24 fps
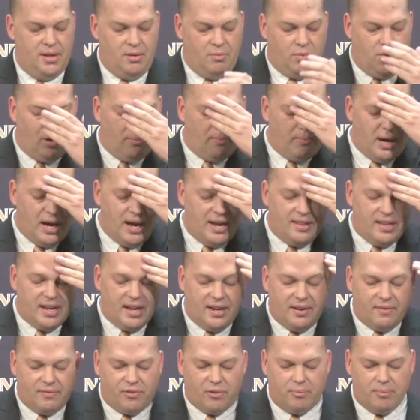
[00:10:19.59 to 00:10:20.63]
We will mine
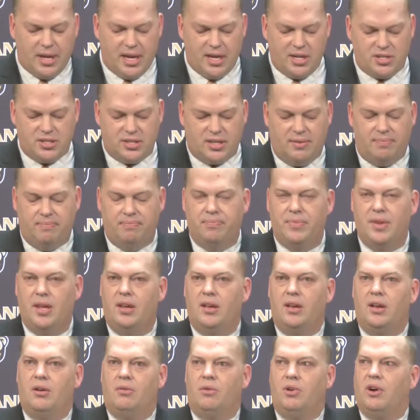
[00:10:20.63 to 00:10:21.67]
that information.
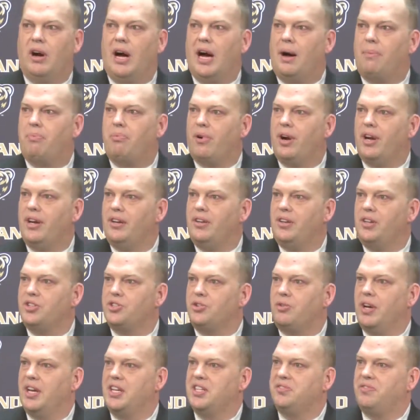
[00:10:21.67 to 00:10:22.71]
We will operate in a
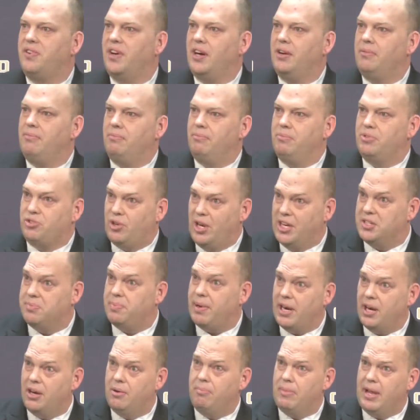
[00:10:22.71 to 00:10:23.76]

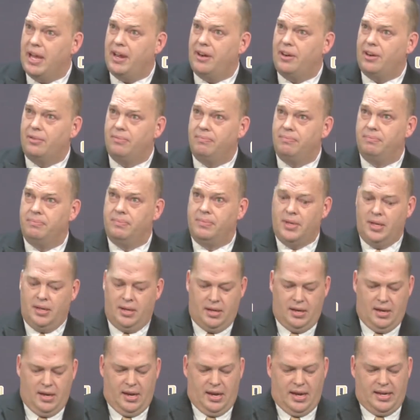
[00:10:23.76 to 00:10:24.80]
transparent manner,
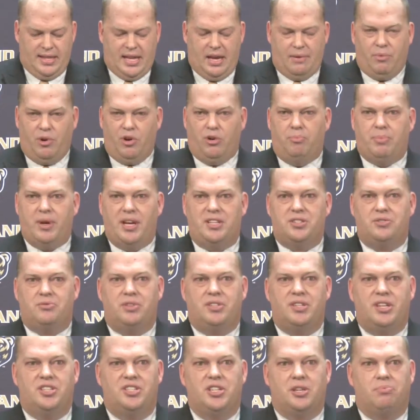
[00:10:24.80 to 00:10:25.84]
and then we will base
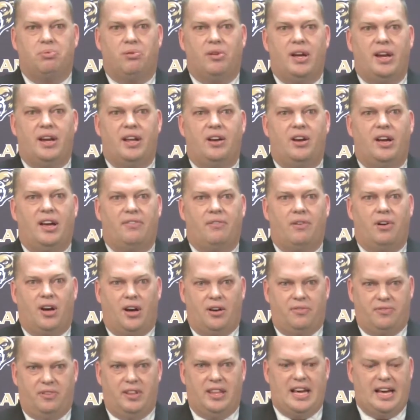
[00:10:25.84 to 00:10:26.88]
strategic planning
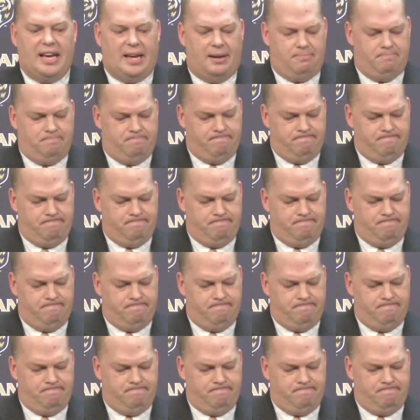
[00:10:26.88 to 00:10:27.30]
off of that.